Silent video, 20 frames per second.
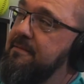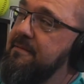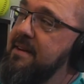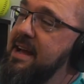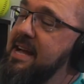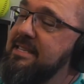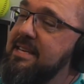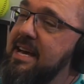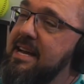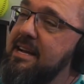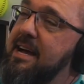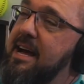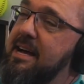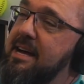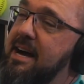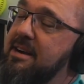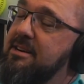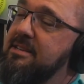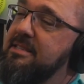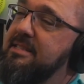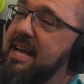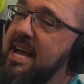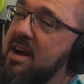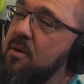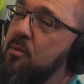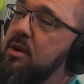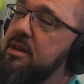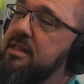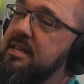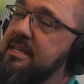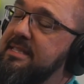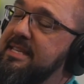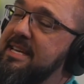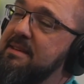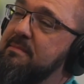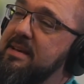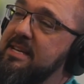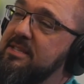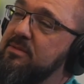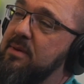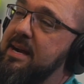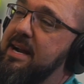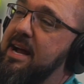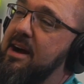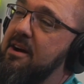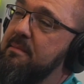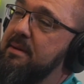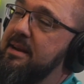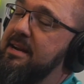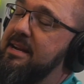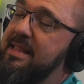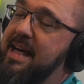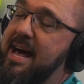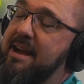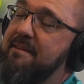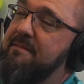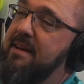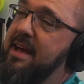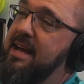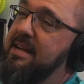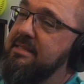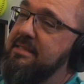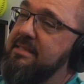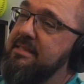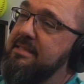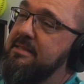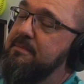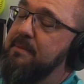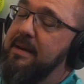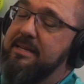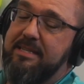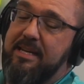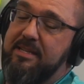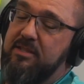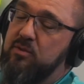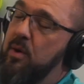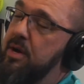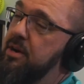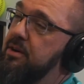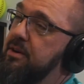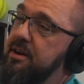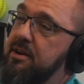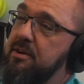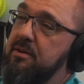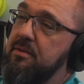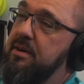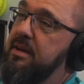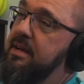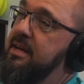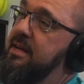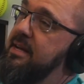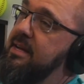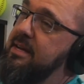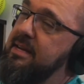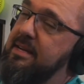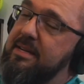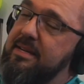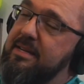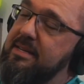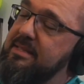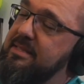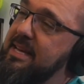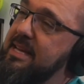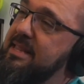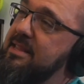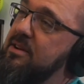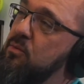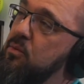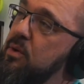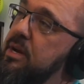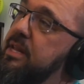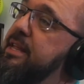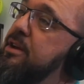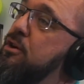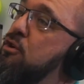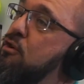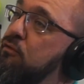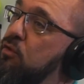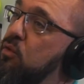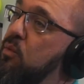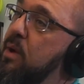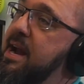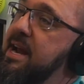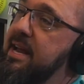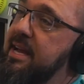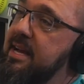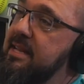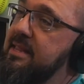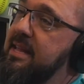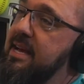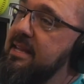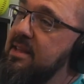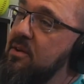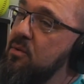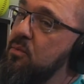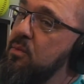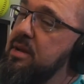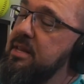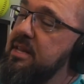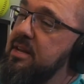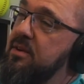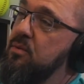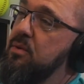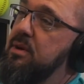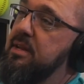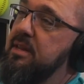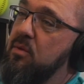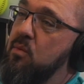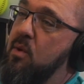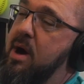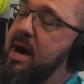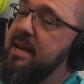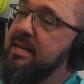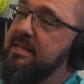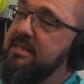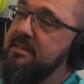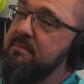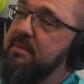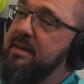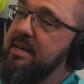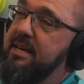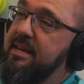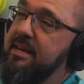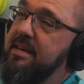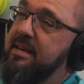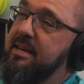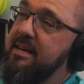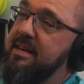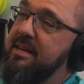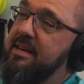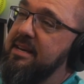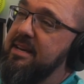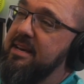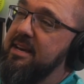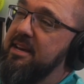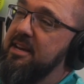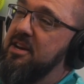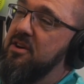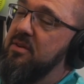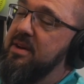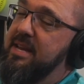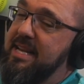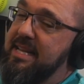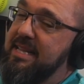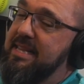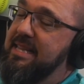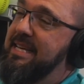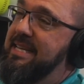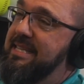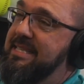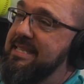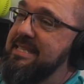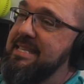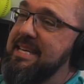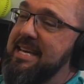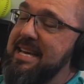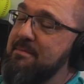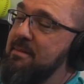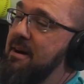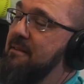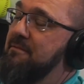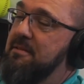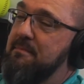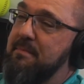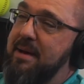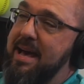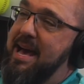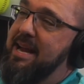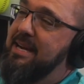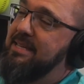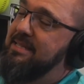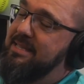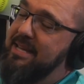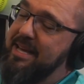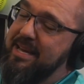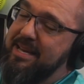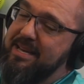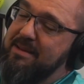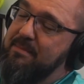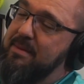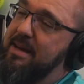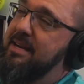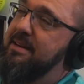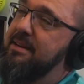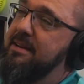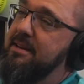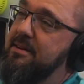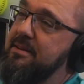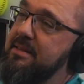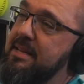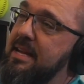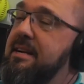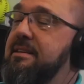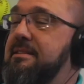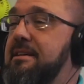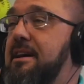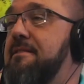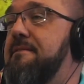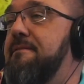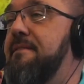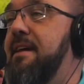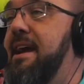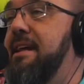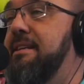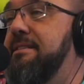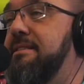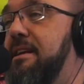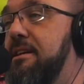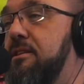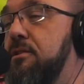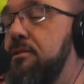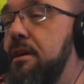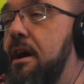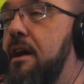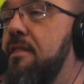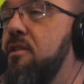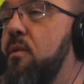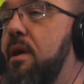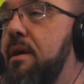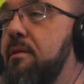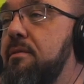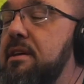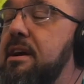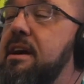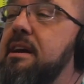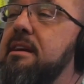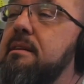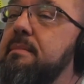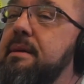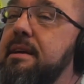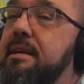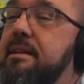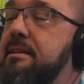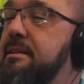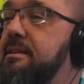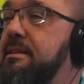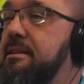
fans got to understand where this team is right now. I mean, a lot of fans, especially on Twitter, it's like they're really overrating it. Like they really, really want it to be, an elite team off the bat. And it's like, come on, And then there's other fans that go the other way where they're going to be,